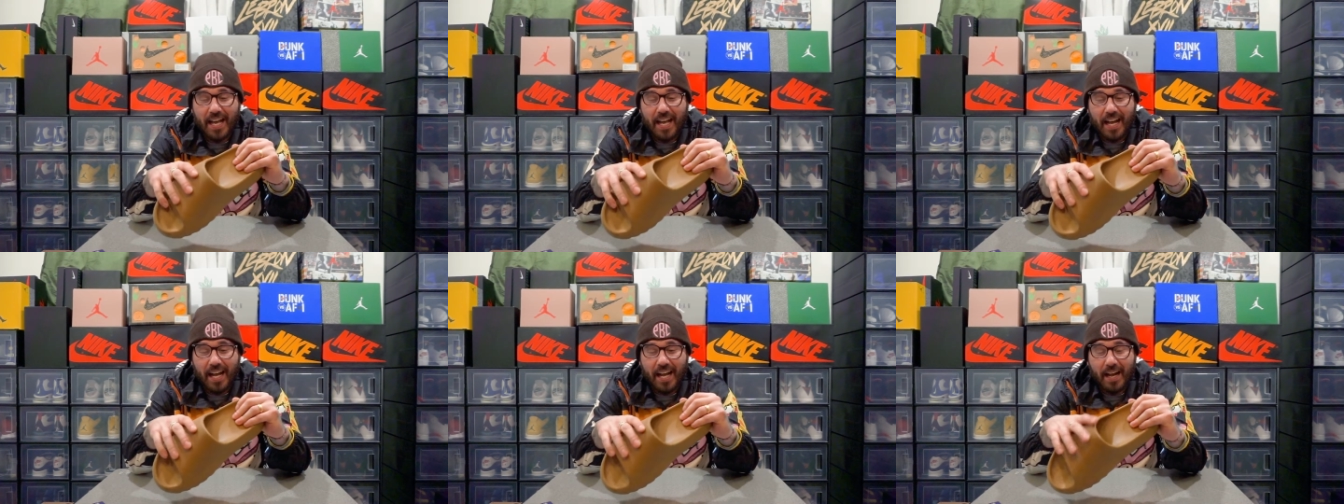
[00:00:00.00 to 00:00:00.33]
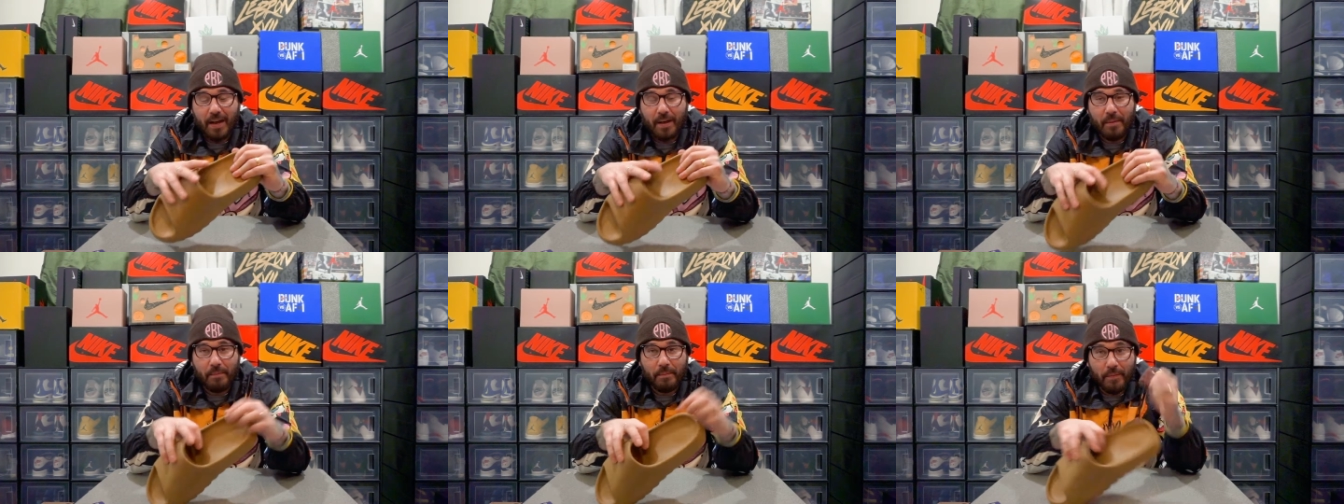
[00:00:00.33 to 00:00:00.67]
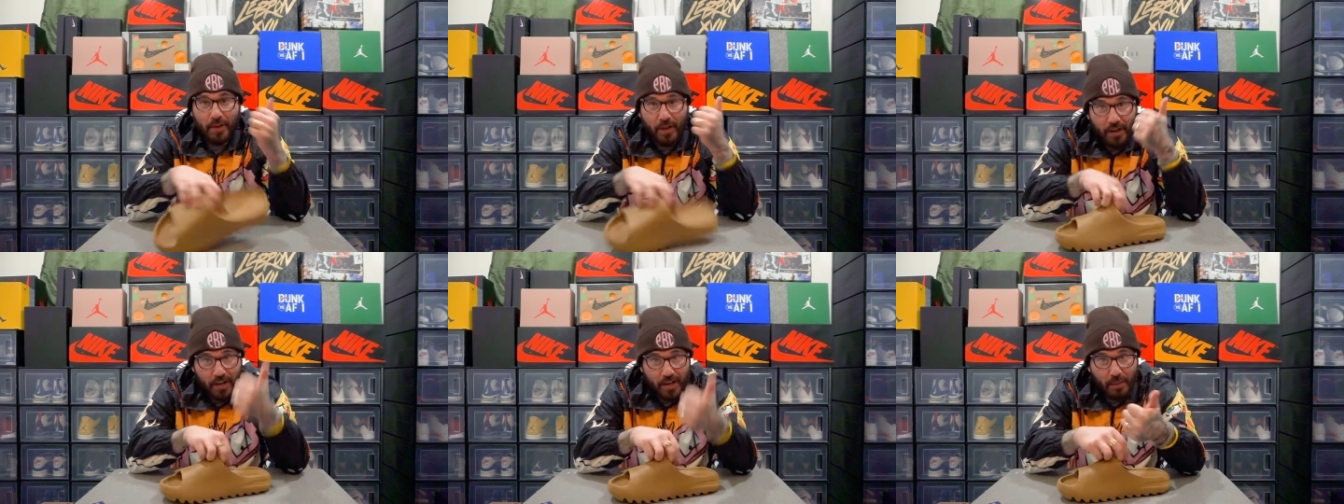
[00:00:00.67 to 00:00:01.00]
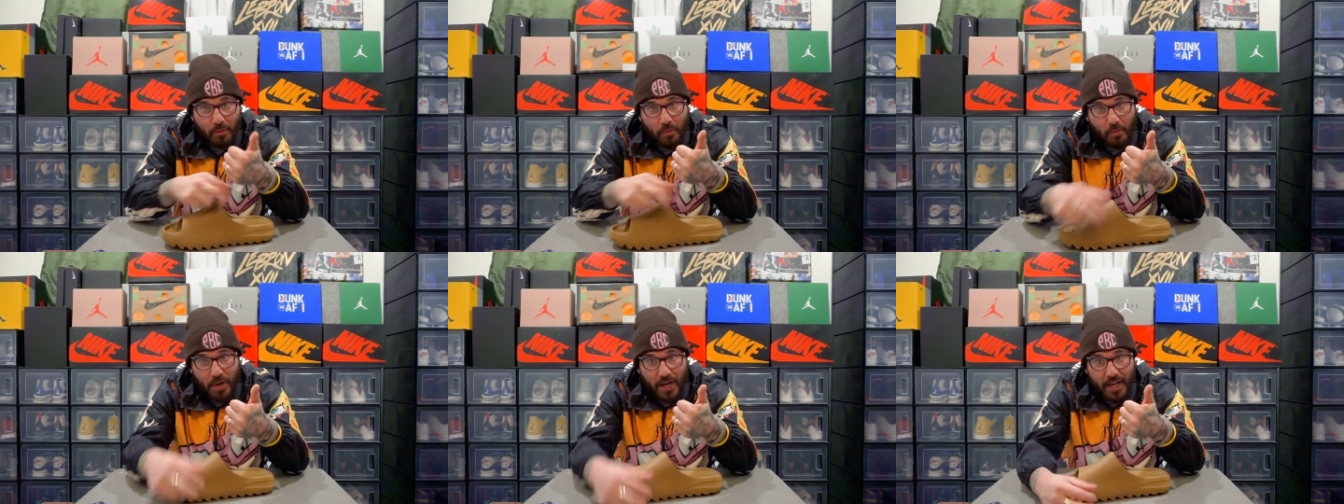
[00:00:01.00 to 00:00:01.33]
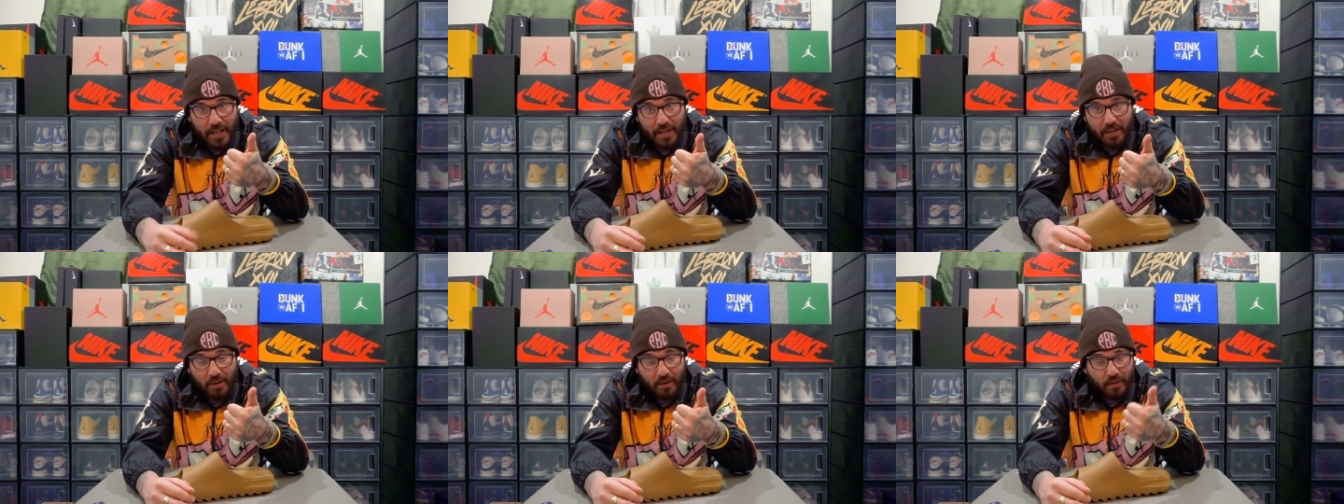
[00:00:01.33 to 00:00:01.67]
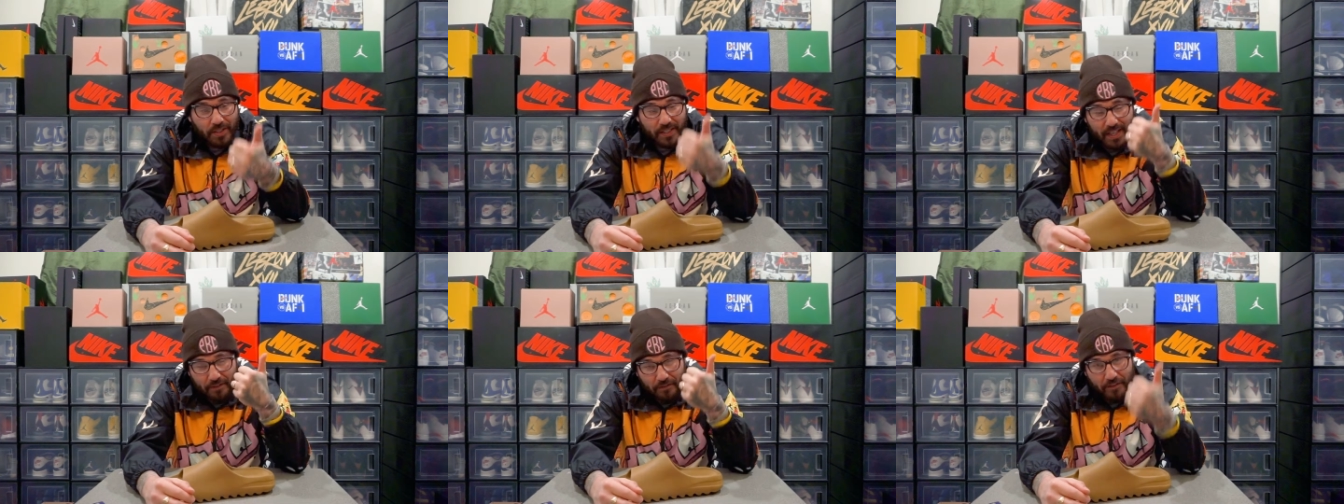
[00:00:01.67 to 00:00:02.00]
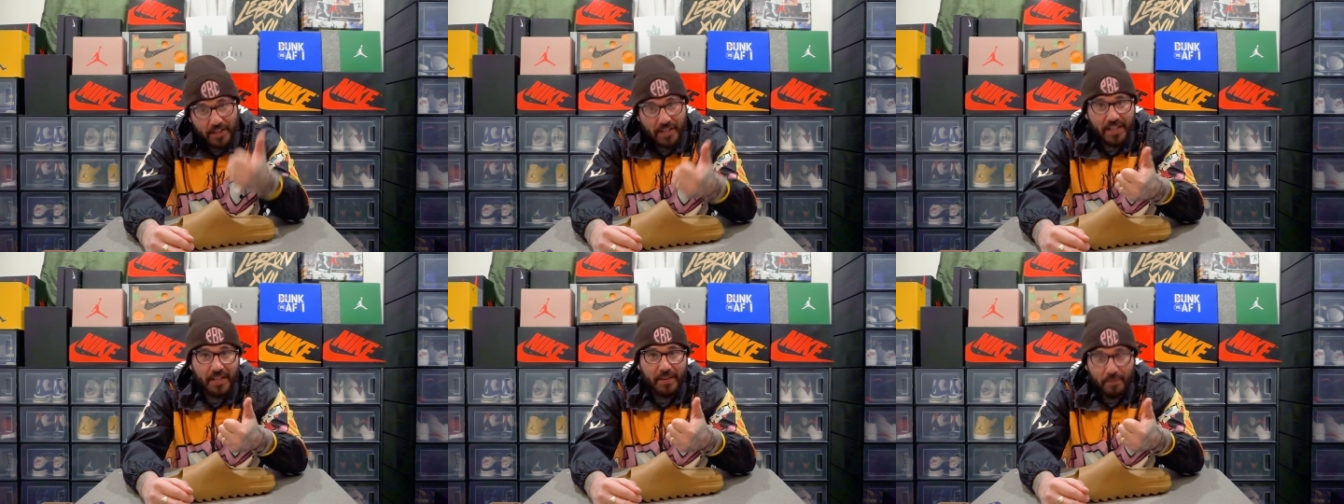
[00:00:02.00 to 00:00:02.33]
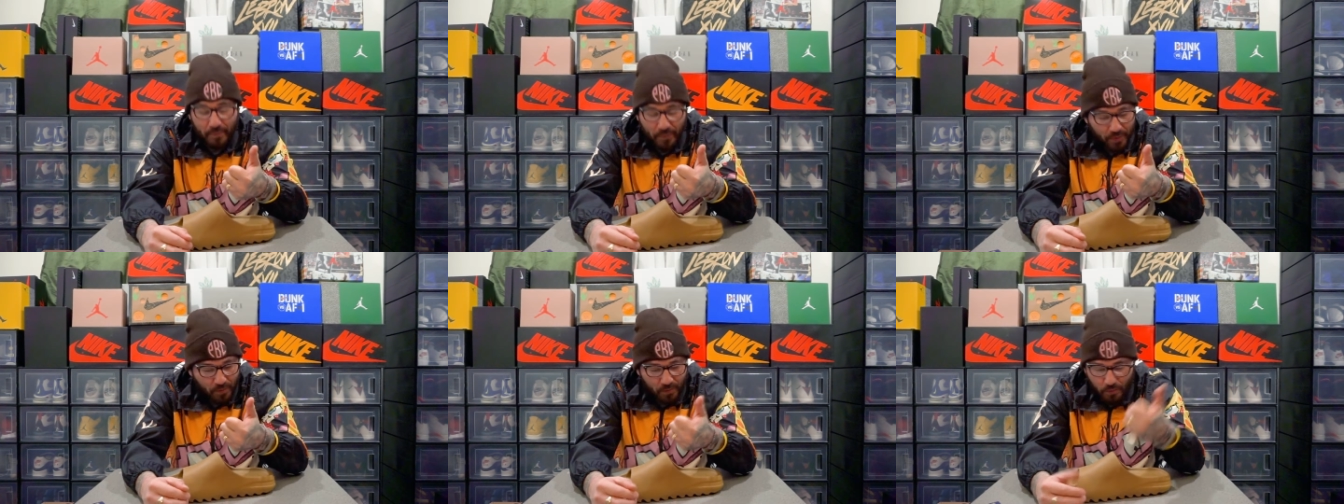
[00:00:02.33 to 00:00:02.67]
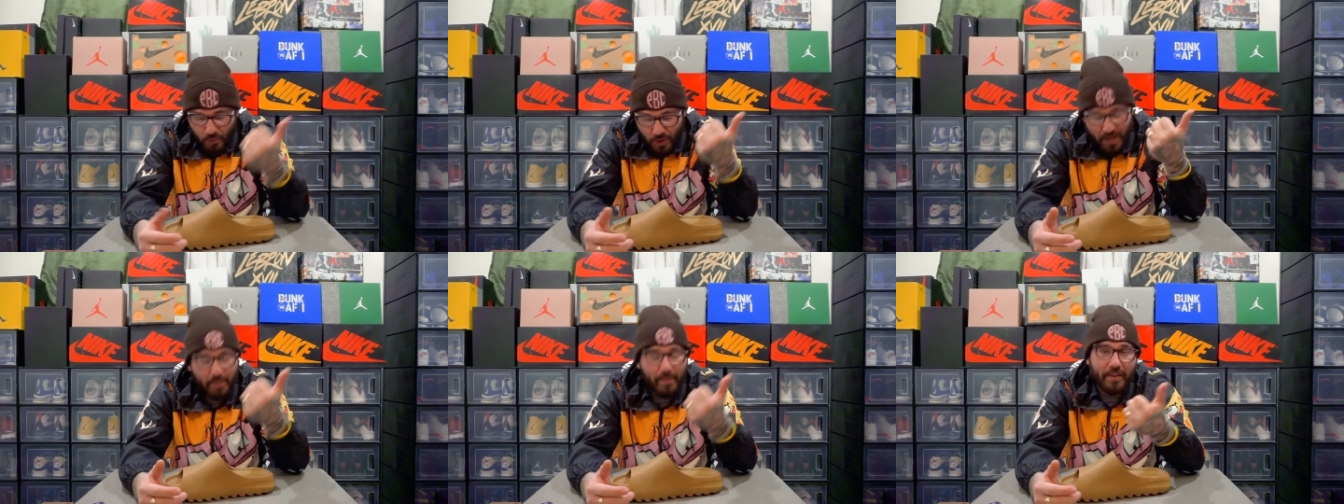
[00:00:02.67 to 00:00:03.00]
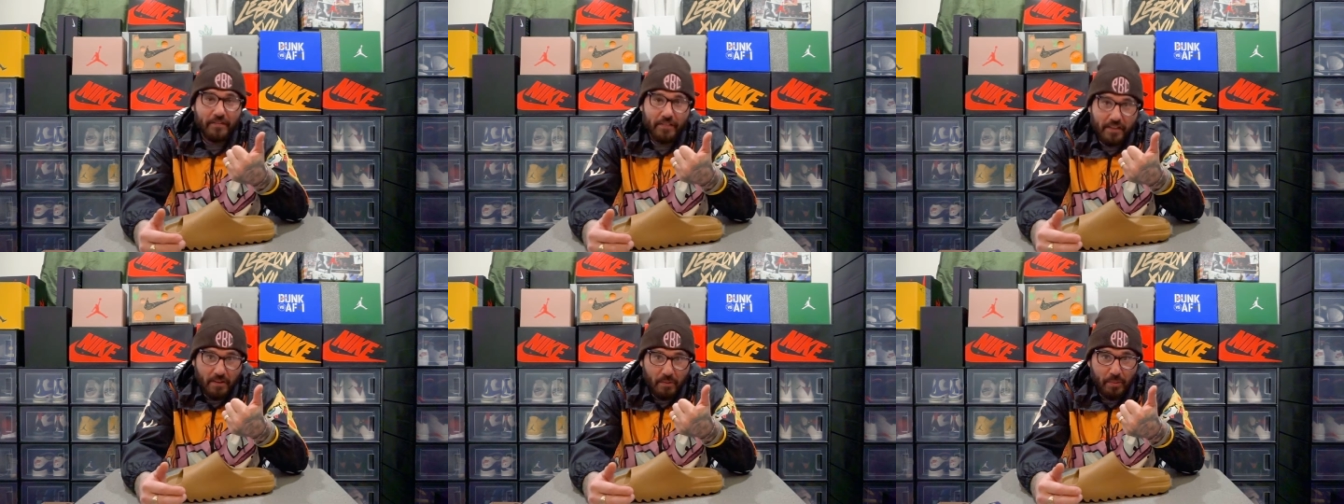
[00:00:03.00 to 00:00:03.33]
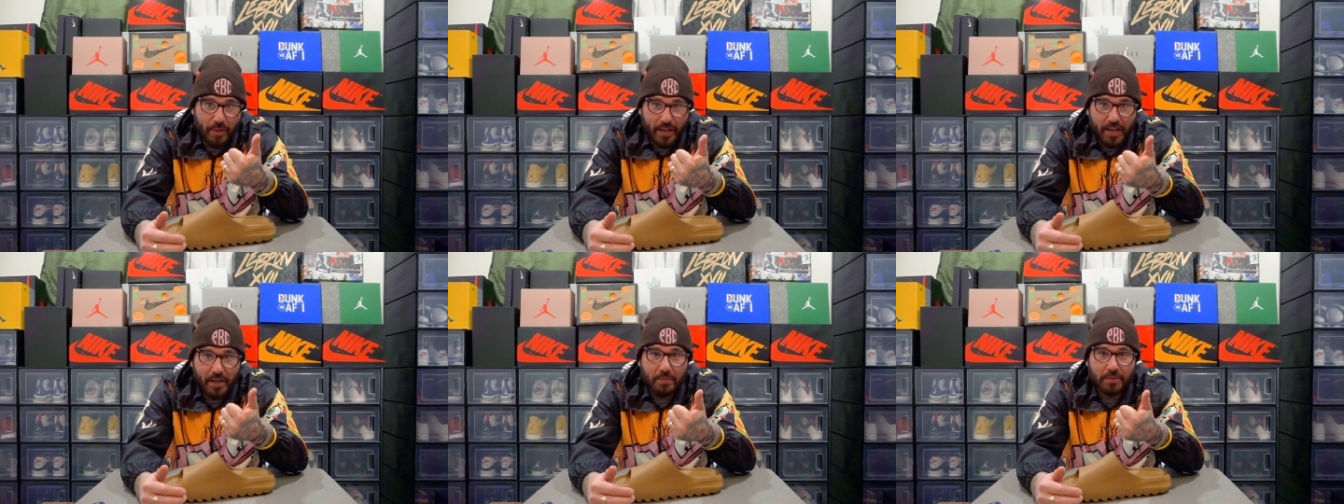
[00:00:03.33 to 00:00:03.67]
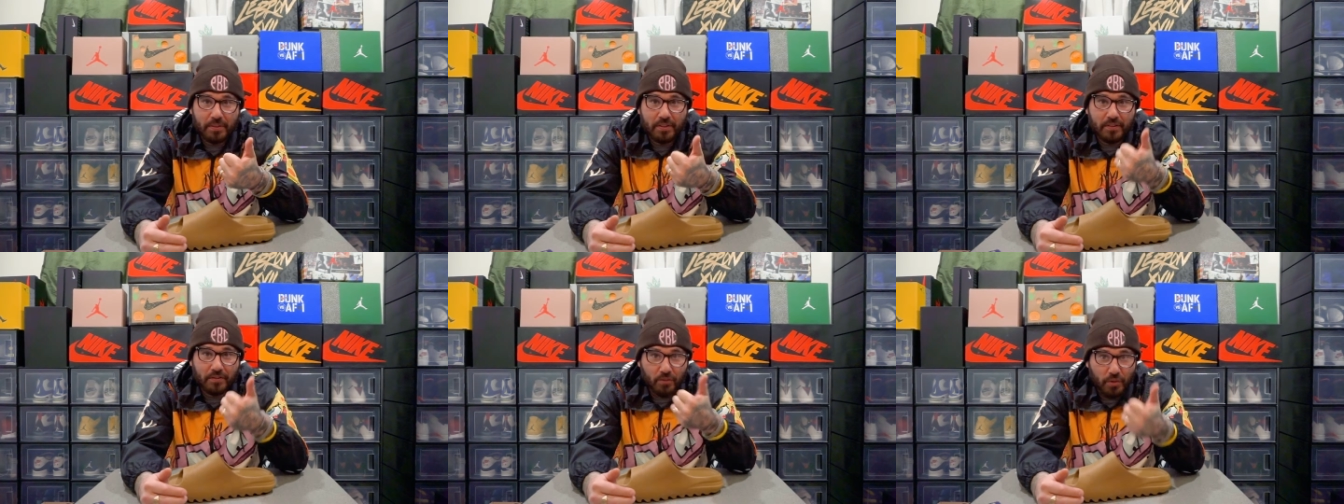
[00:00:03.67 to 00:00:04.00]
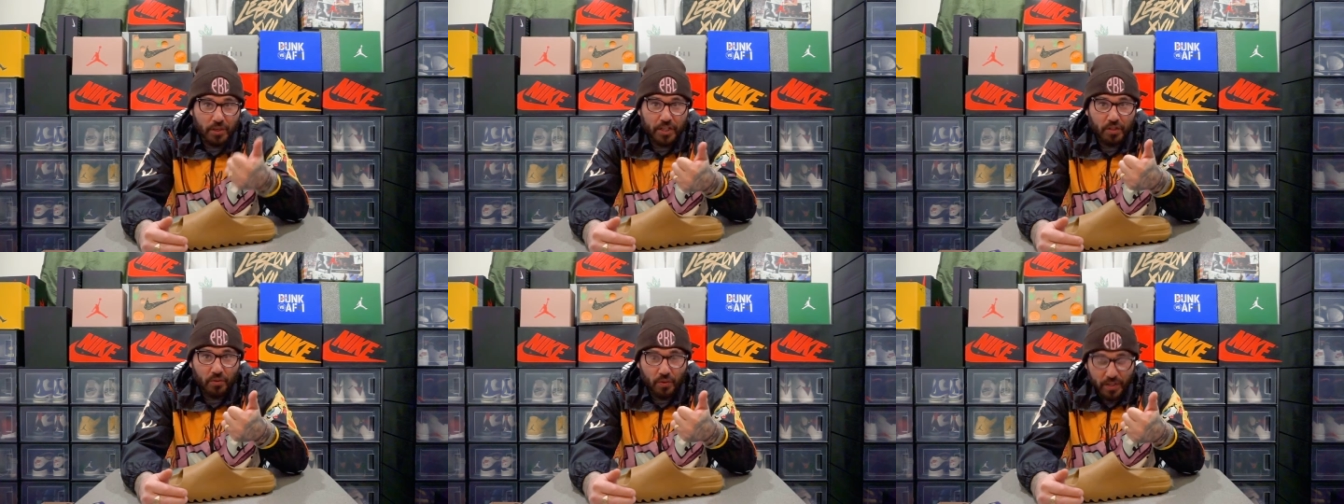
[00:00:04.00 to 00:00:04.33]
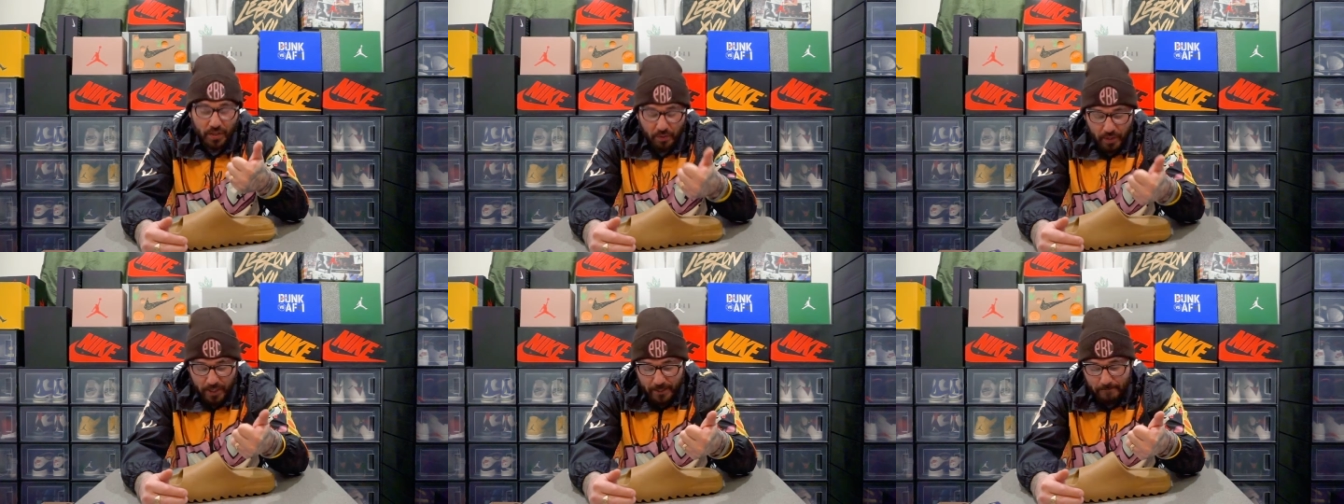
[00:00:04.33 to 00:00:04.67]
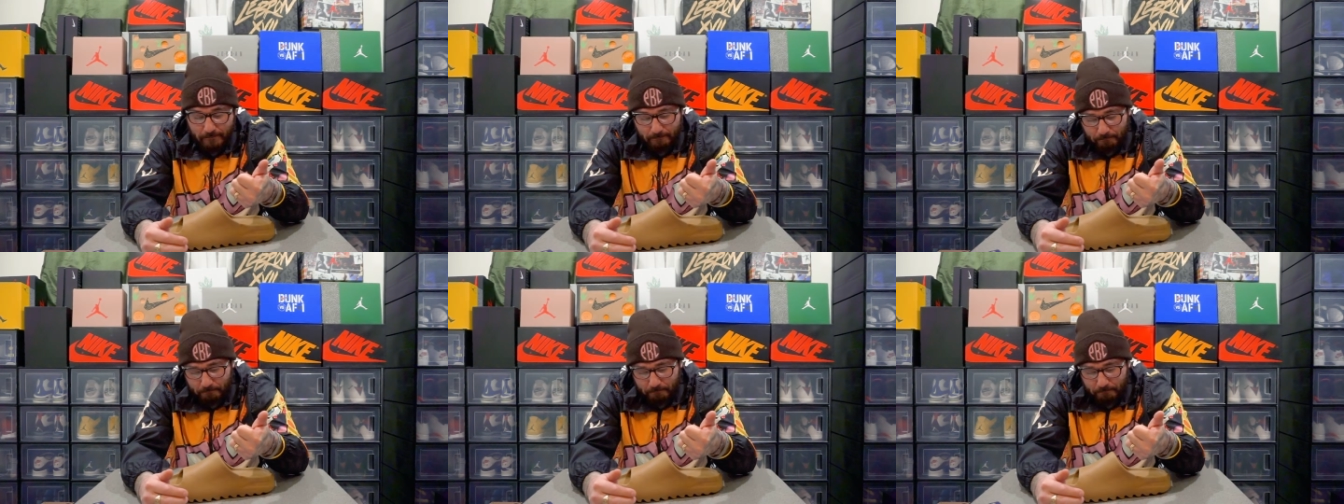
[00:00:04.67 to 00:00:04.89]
Number one, definitely one of my favorite pickups of 2021.